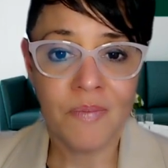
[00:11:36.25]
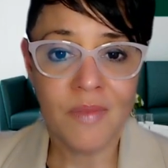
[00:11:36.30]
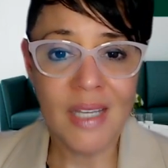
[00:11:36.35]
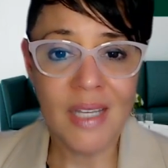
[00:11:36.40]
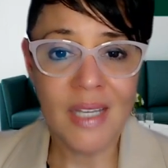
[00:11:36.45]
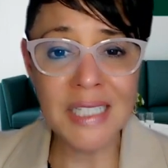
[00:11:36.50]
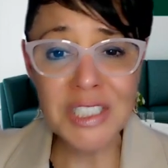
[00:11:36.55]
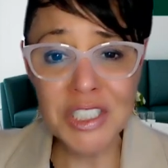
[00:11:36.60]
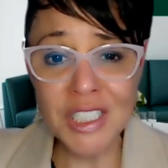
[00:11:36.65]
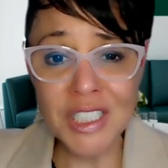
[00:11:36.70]

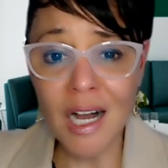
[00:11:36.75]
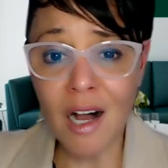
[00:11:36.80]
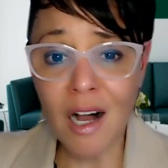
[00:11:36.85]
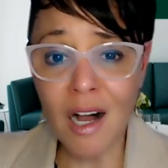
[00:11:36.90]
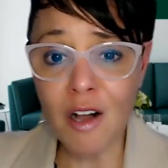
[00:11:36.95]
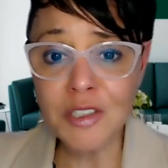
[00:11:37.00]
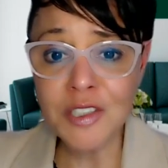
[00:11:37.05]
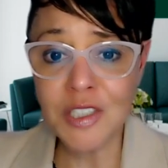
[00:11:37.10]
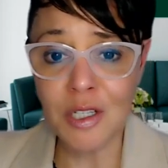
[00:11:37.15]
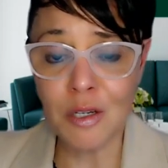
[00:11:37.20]
And she
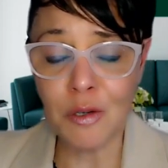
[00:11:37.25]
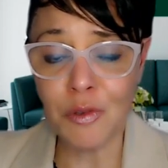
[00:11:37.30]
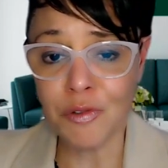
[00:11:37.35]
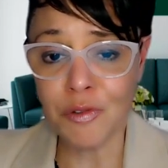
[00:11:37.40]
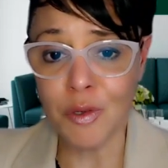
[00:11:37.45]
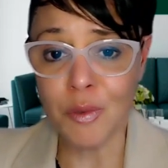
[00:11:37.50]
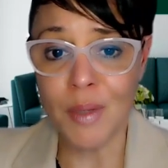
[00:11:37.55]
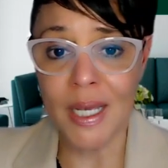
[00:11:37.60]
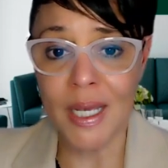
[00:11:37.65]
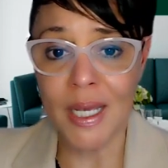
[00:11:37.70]
also
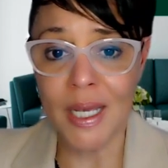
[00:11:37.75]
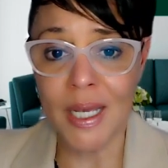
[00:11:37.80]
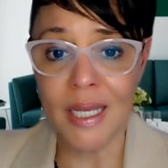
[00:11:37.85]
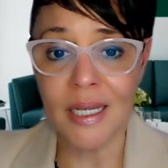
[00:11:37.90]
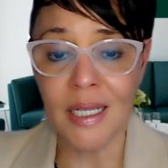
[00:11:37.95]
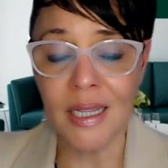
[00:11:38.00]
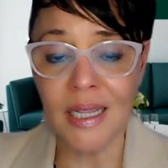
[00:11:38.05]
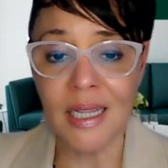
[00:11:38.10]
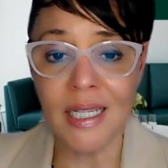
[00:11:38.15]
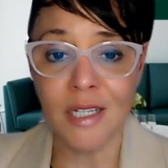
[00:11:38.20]
threw in a
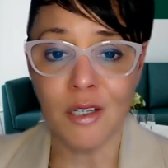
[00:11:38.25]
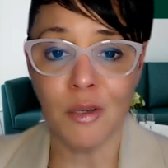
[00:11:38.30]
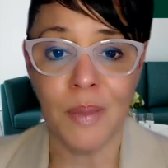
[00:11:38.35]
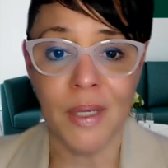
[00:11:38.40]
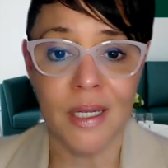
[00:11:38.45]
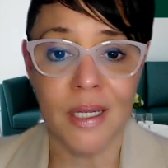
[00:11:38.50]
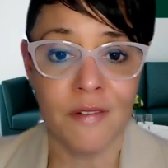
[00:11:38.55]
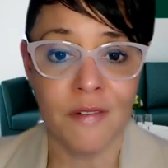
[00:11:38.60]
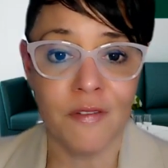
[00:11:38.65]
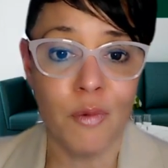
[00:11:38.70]
little bit
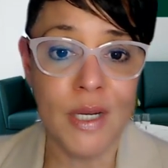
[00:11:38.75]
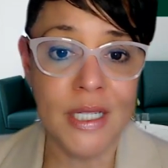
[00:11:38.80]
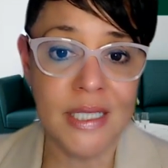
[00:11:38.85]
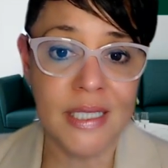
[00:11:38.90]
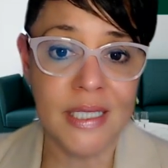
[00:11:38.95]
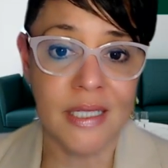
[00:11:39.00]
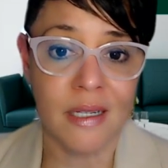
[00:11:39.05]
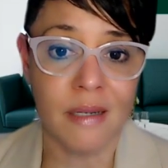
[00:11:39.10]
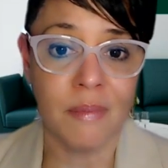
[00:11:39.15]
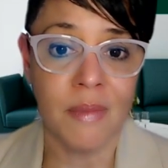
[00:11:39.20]
of
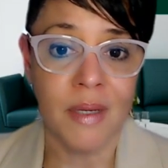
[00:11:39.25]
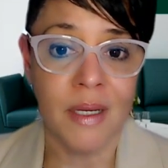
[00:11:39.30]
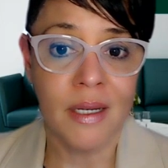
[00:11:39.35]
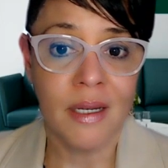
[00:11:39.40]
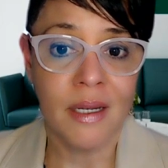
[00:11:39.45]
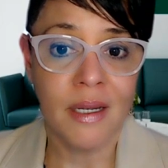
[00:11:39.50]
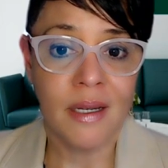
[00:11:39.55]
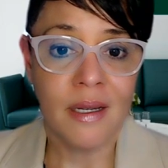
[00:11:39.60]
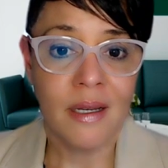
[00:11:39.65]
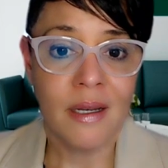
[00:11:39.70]
wisdom
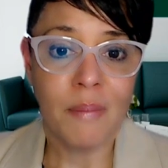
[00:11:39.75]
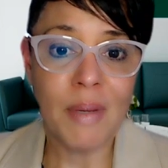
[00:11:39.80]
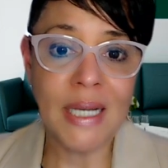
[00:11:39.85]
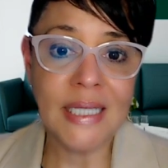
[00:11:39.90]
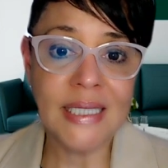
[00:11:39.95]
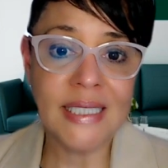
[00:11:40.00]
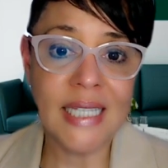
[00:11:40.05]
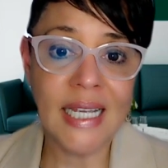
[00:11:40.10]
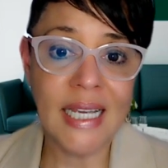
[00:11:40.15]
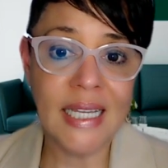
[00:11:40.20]
by
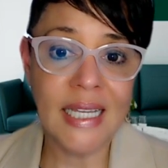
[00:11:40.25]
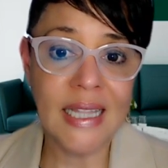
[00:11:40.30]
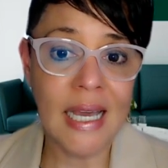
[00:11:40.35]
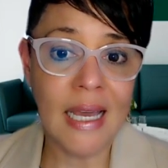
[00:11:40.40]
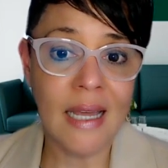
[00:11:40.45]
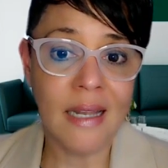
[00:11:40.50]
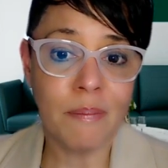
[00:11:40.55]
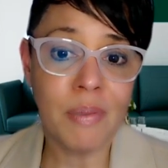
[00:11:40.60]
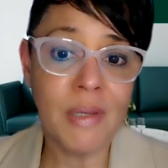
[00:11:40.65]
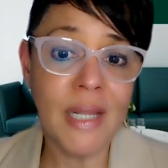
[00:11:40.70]
saying
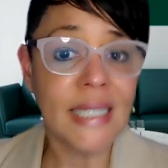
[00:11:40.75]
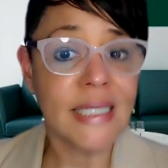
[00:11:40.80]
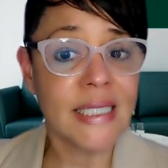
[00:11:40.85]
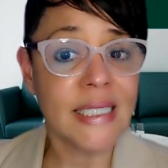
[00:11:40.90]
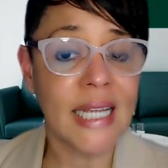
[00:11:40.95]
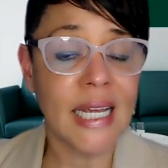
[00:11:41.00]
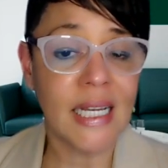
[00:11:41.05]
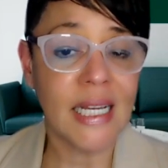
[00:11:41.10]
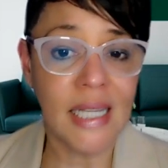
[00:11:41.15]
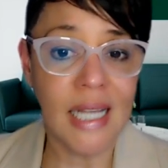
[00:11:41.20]
that plants
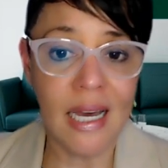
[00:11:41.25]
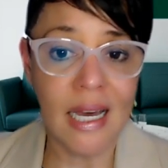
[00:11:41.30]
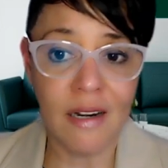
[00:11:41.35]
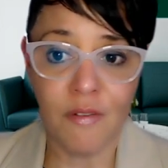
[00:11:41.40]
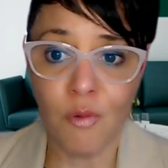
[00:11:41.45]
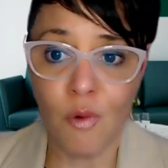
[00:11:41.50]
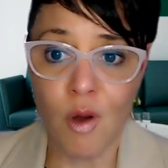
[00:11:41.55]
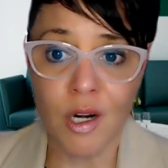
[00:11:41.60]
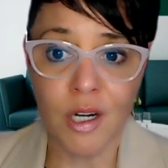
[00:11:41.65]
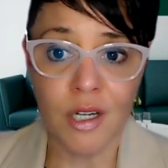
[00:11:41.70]
take a lot of
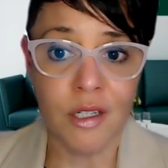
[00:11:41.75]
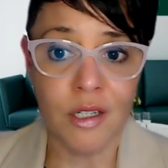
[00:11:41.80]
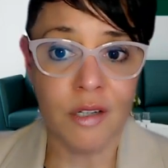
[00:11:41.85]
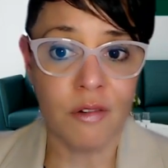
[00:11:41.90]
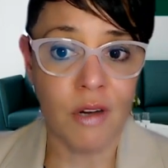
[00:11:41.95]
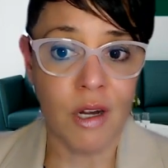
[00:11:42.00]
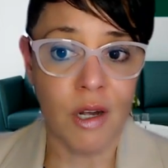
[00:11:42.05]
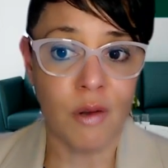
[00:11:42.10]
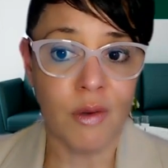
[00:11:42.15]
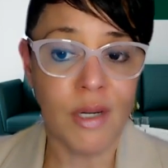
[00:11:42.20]
water to
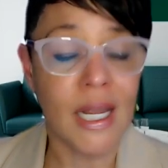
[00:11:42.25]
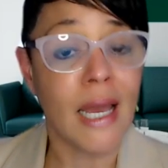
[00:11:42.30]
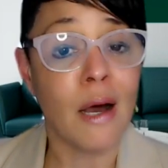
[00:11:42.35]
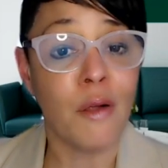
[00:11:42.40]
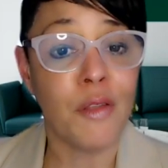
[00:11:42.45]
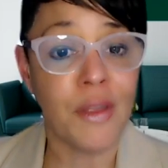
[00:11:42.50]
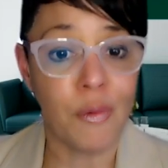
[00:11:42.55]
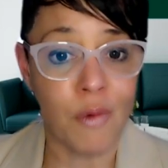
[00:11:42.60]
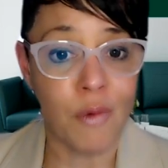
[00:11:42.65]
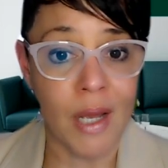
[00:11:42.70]
grow in a
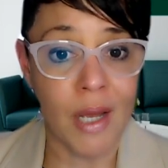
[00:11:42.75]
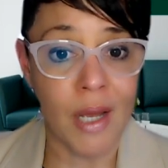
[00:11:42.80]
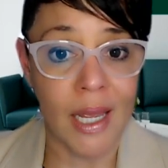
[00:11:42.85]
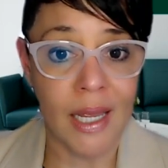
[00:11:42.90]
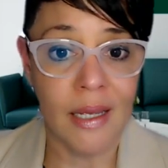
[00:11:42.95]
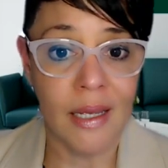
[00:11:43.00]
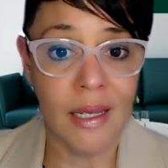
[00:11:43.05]
healthy way.